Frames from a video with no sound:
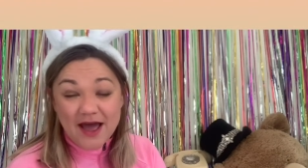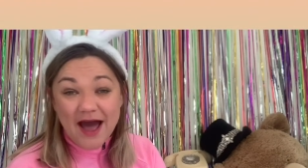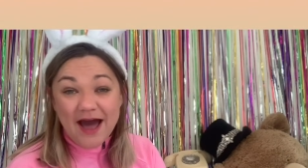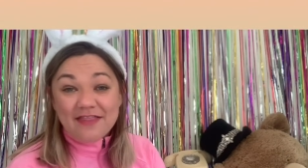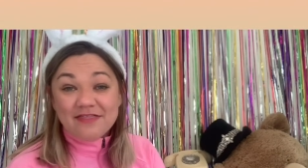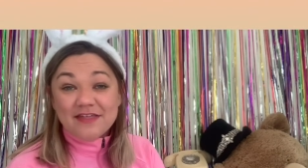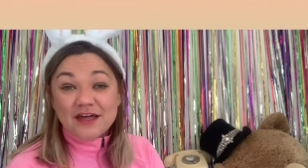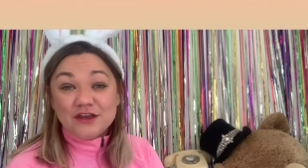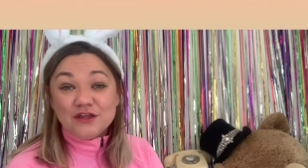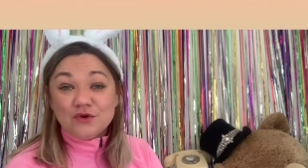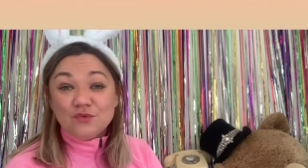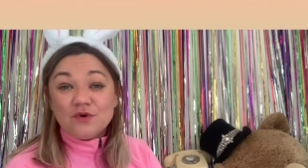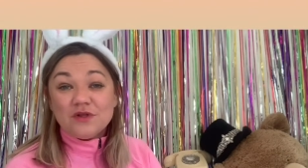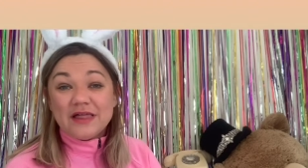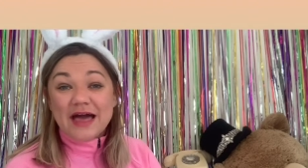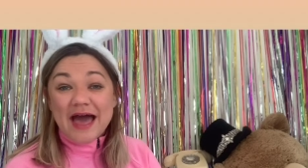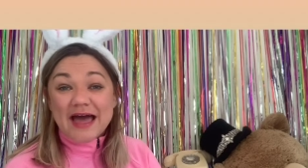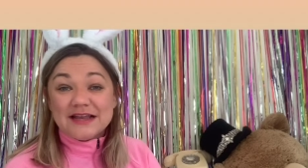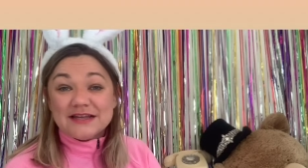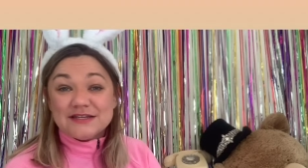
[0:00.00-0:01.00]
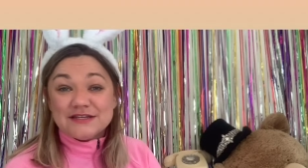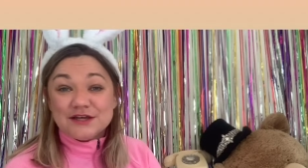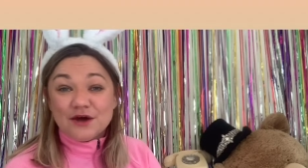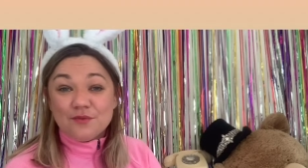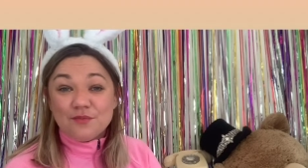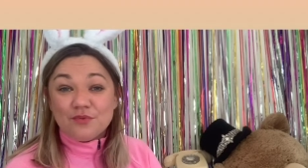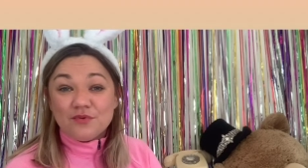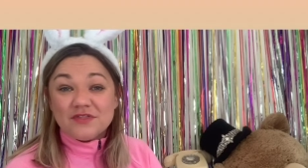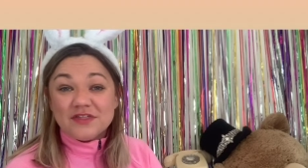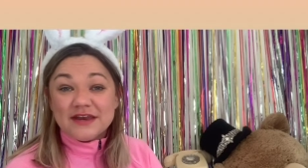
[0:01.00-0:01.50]
and then you will end
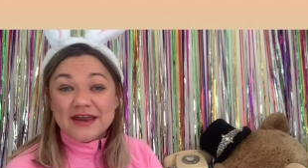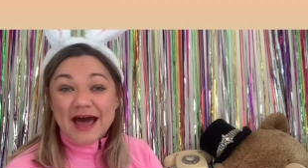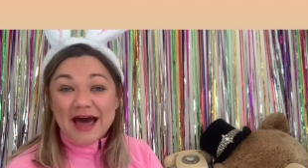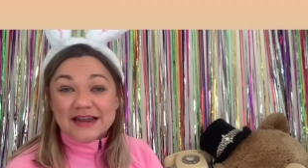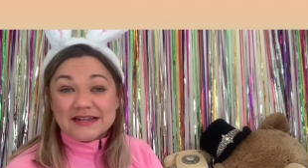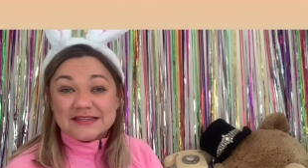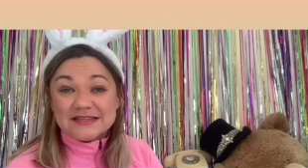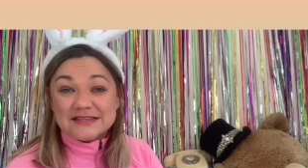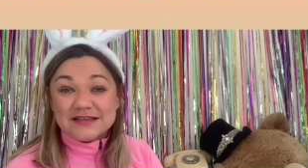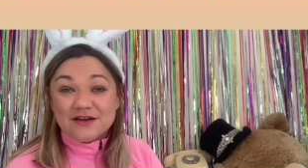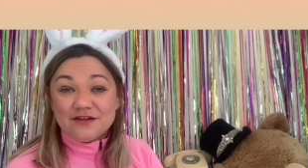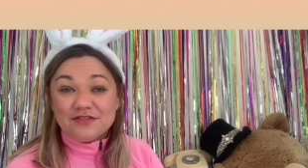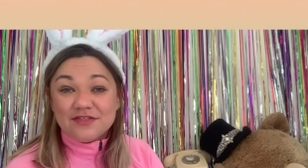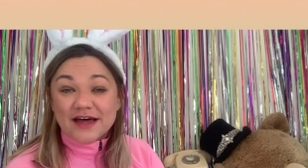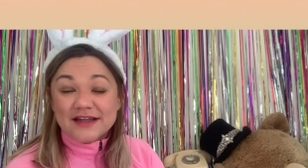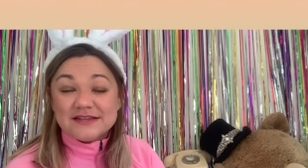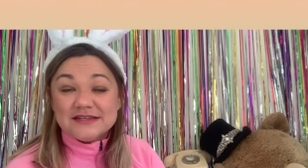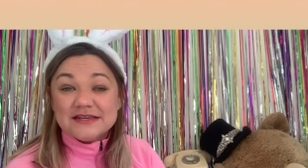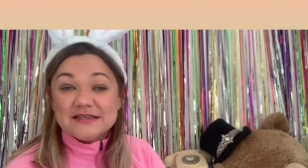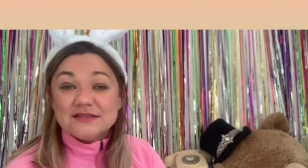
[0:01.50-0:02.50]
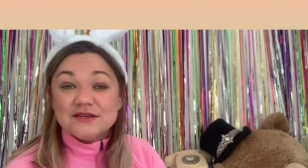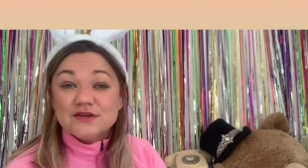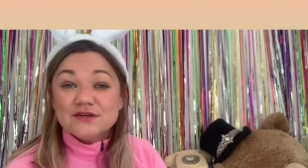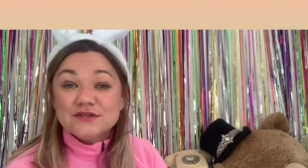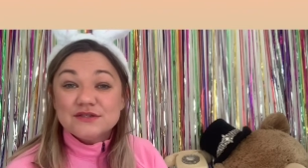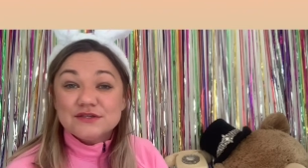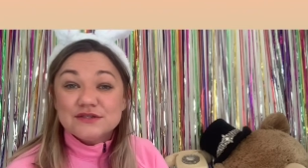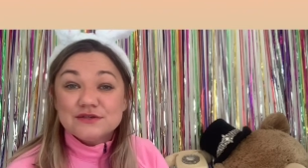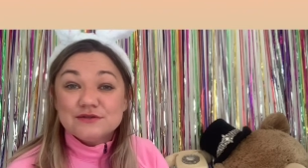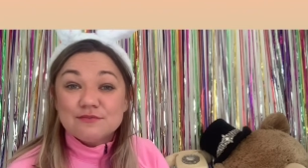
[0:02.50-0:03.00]
up with an answer that is
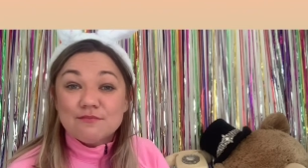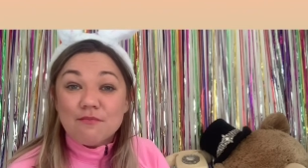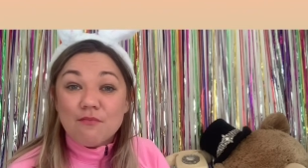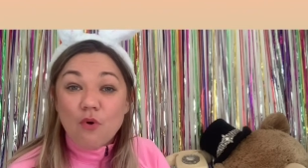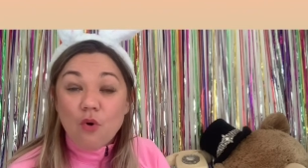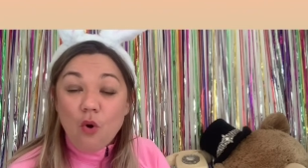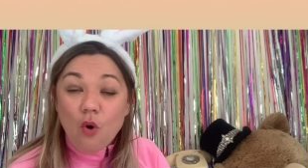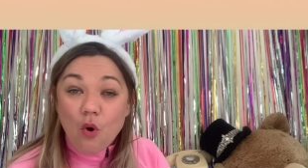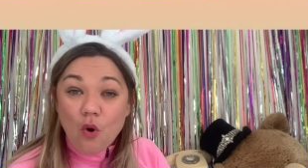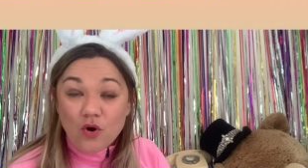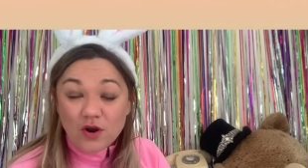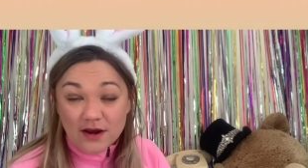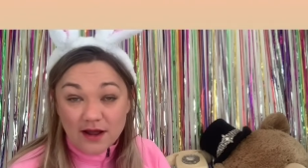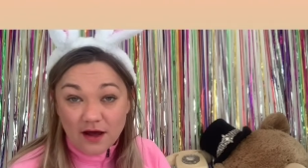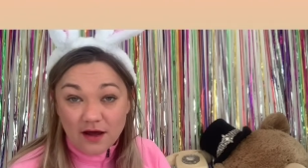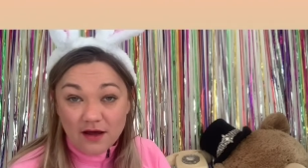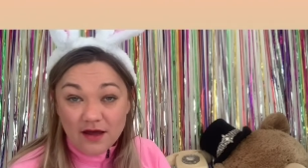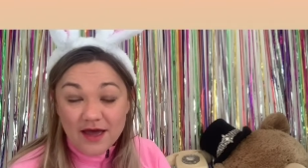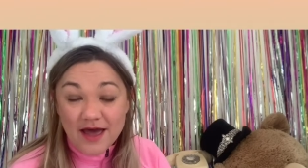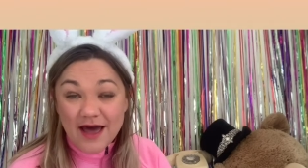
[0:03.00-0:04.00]
smaller.